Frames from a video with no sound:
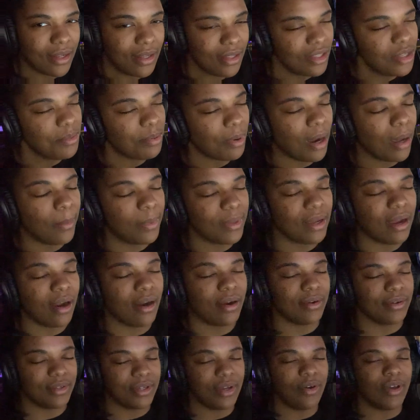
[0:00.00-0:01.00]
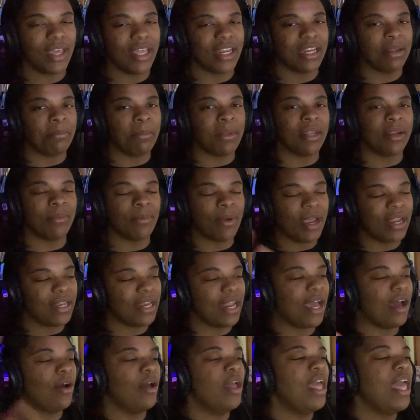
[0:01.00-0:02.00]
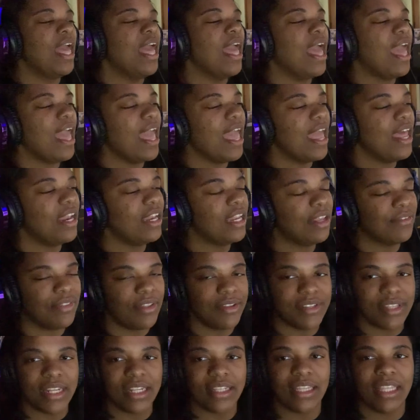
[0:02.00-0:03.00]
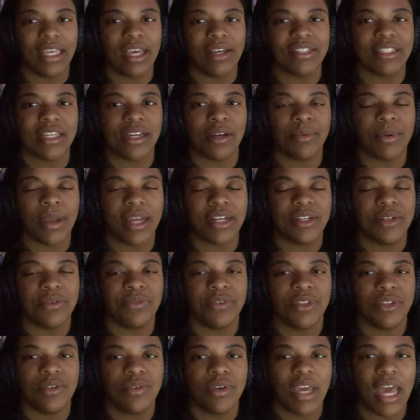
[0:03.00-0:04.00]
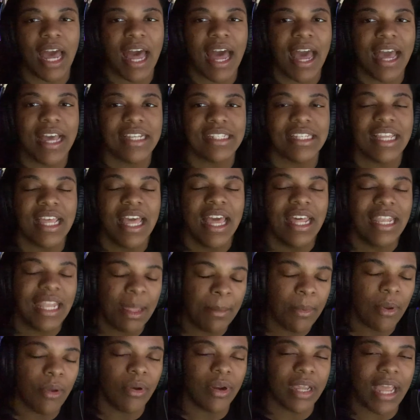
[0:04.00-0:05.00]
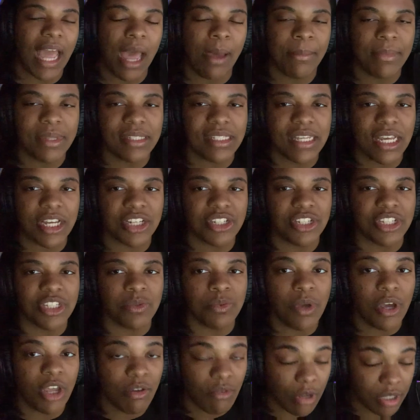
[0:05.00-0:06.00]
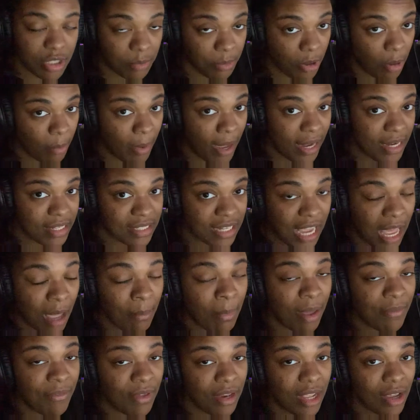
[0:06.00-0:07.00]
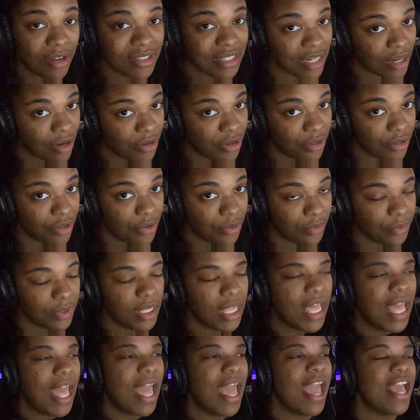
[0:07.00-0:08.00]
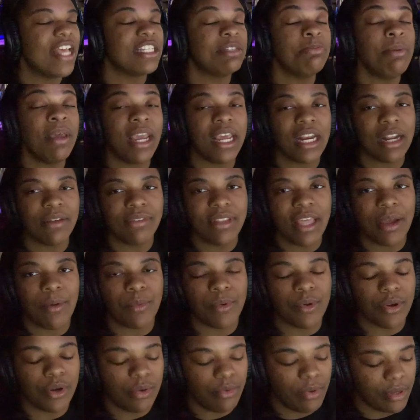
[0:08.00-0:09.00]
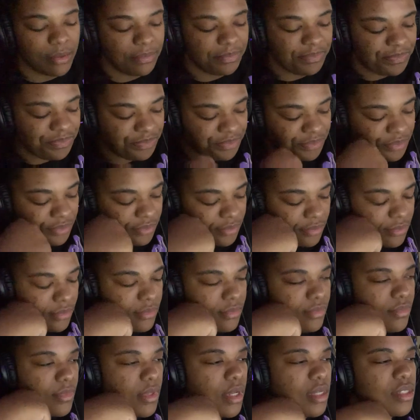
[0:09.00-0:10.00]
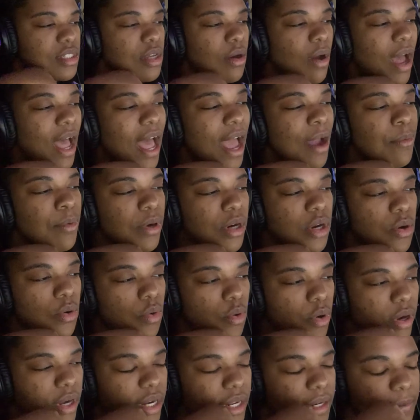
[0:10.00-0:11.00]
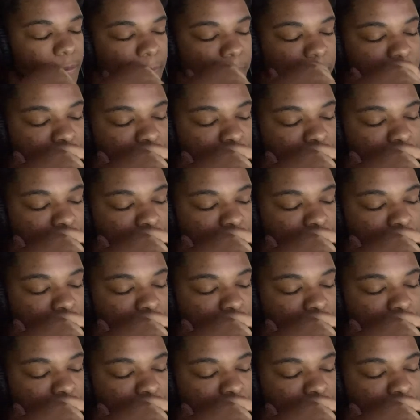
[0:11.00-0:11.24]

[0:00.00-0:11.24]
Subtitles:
You probably are. Go ahead and admit it right now. And if there's anything else I can react to for you guys, let me know in the comment section as well. You want some more Madness Combat videos? I know you do. And speaking of that, real quick, so I recorded,